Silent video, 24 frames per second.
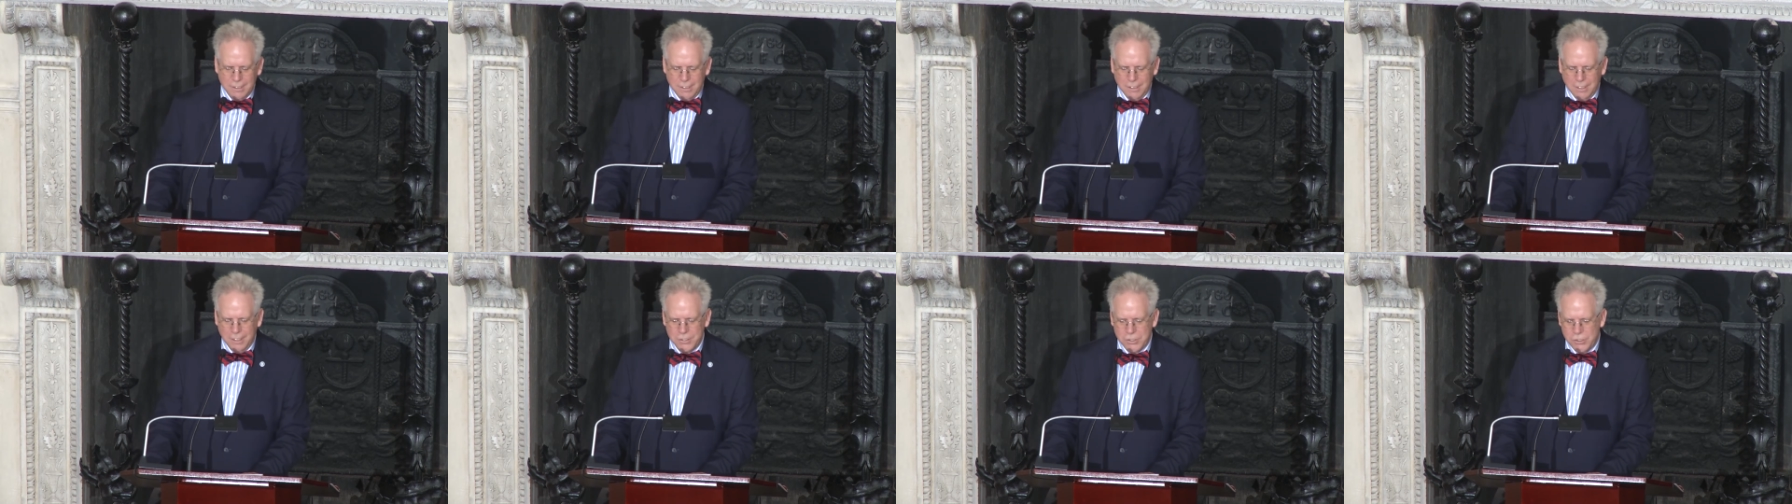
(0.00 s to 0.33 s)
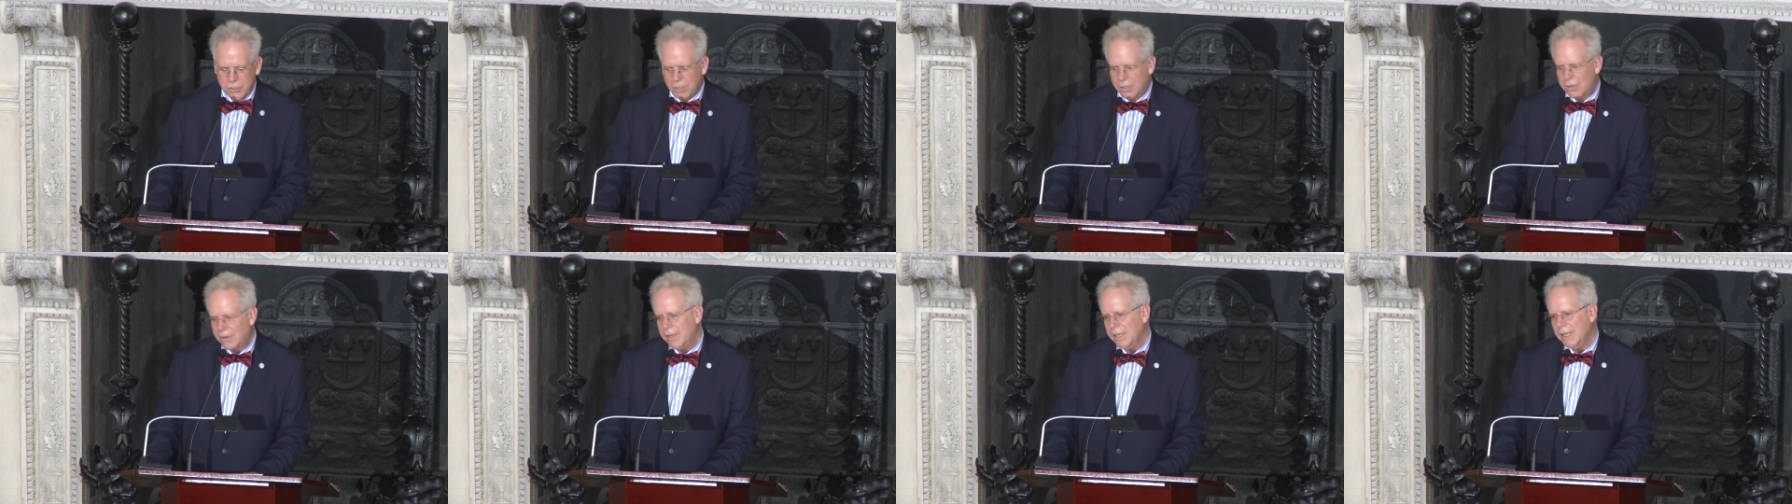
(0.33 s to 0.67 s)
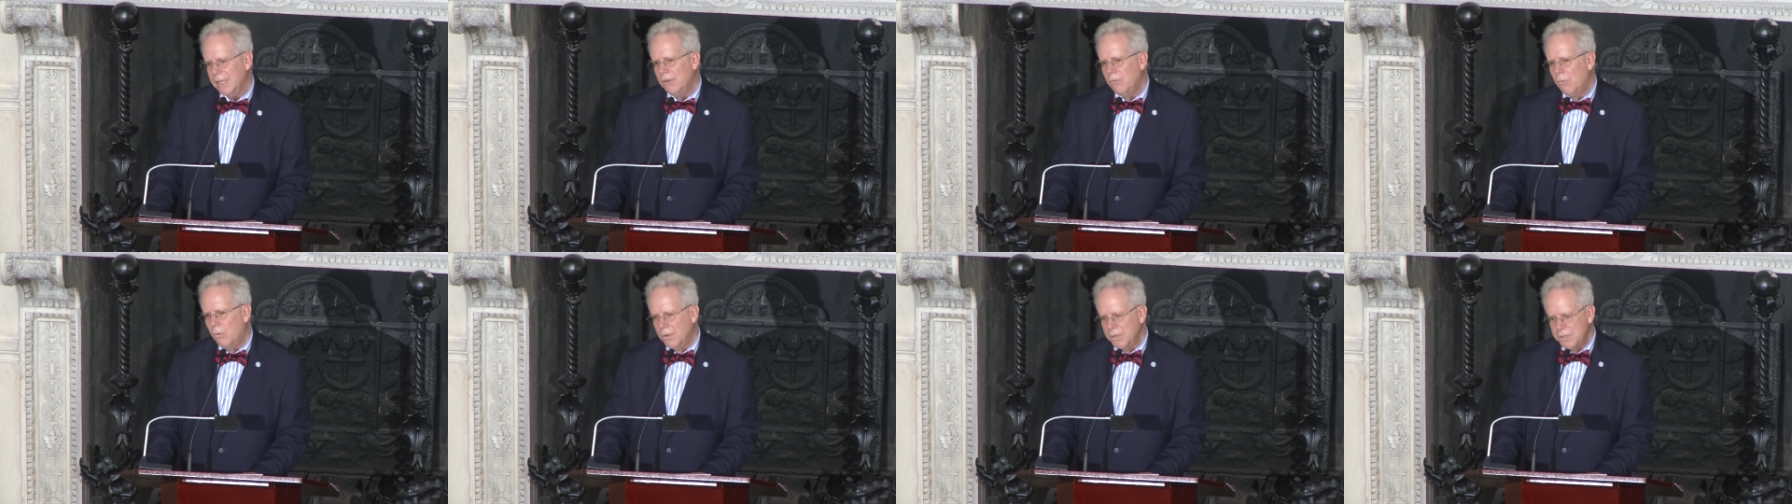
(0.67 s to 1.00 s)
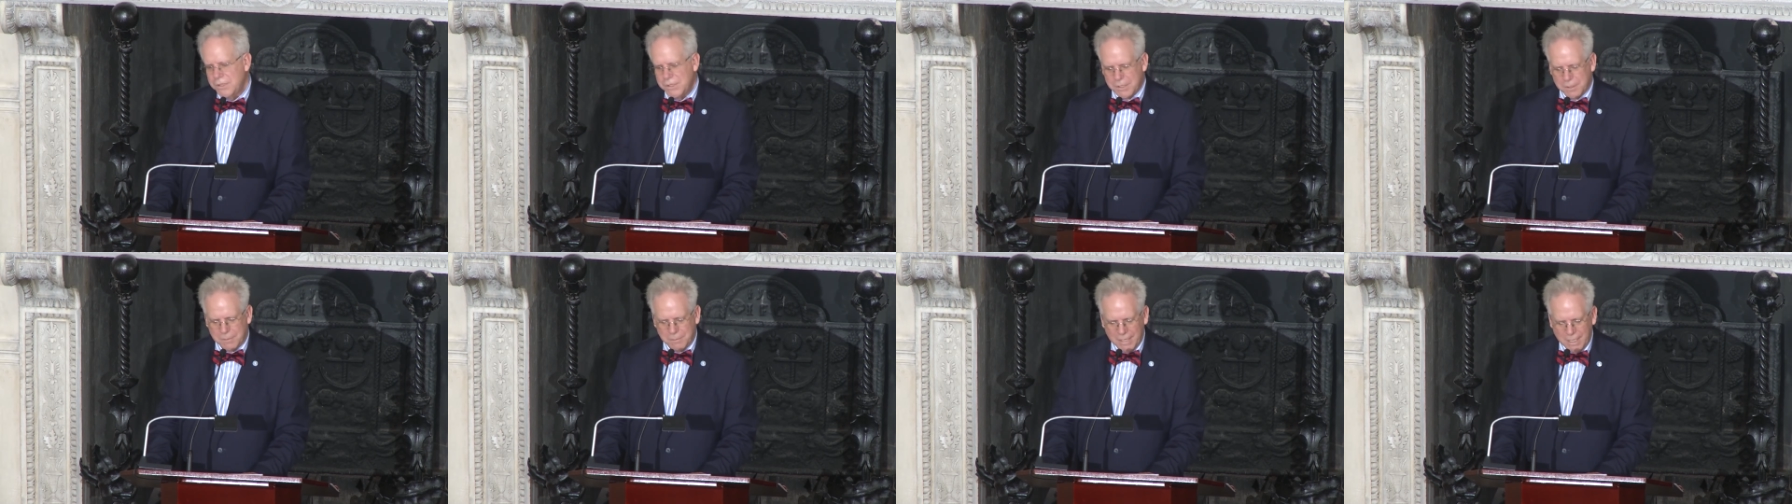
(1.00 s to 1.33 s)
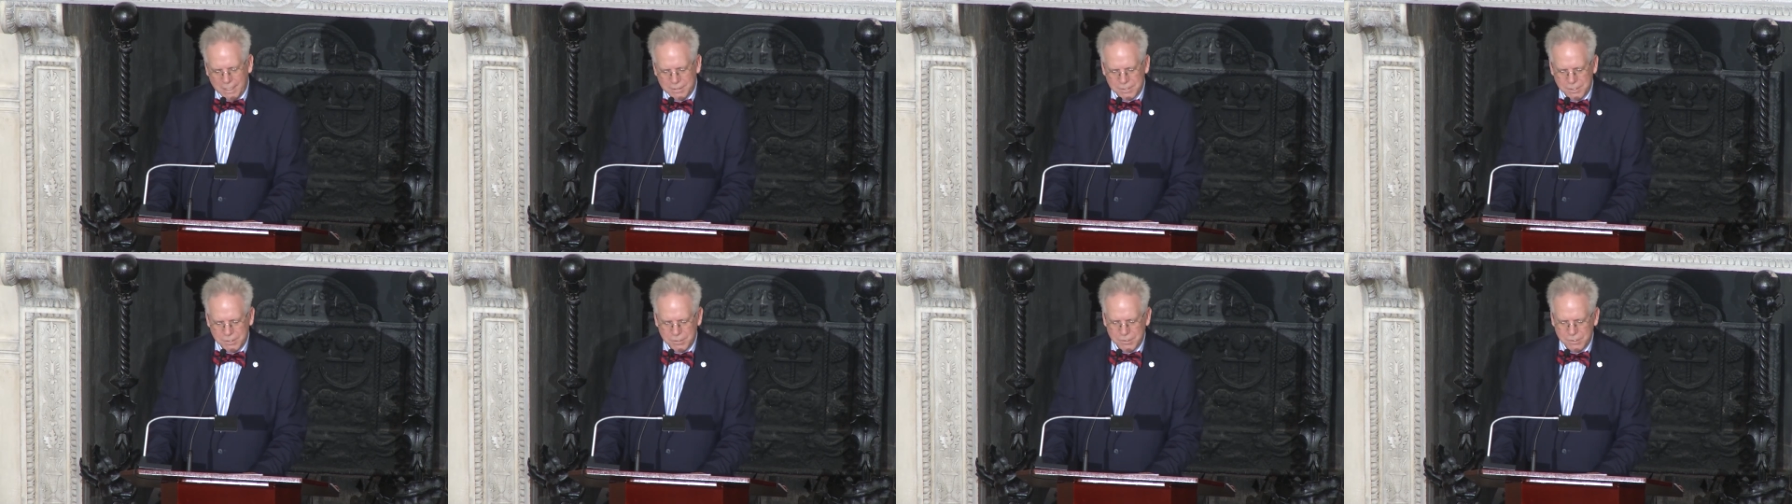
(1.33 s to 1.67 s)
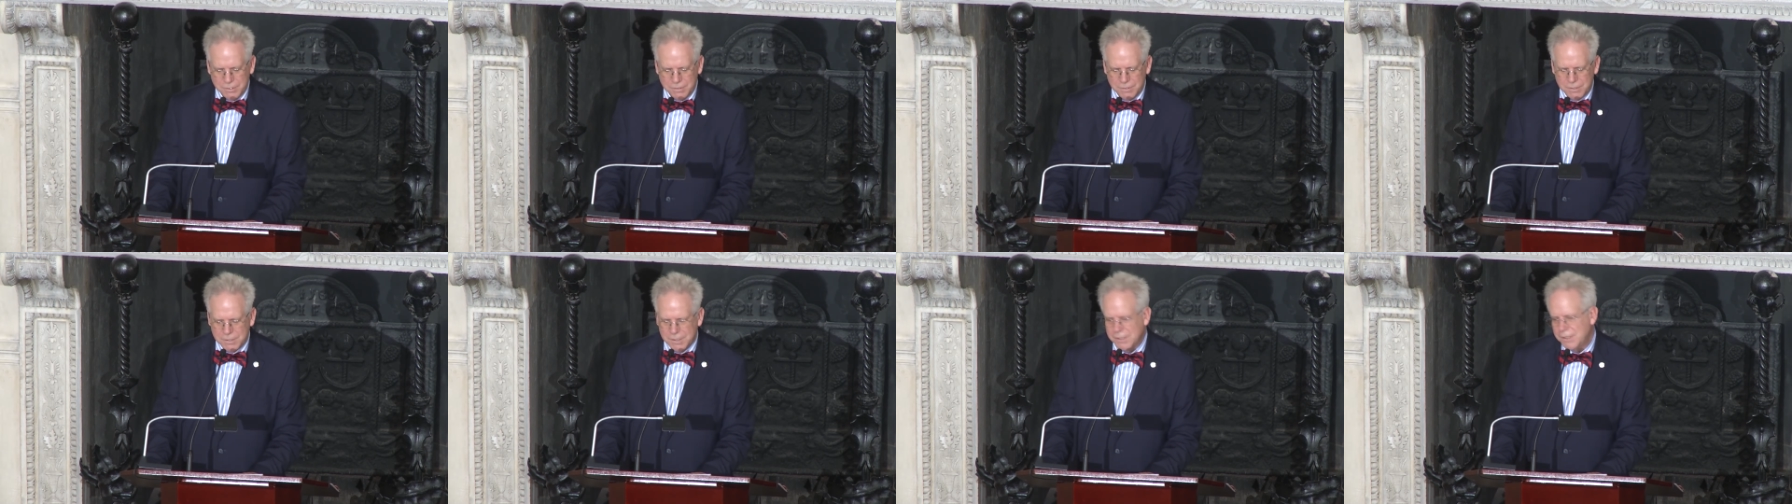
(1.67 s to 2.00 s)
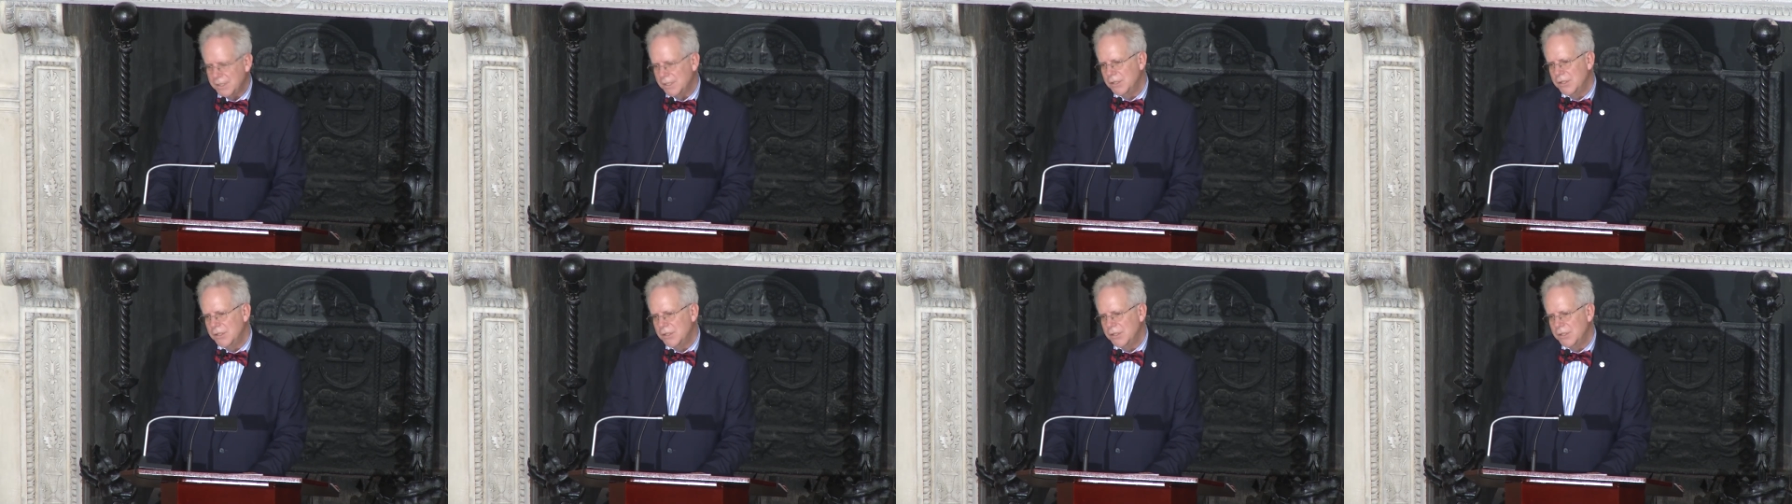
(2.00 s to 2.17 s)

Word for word: a jury in Worcester, Massachusetts,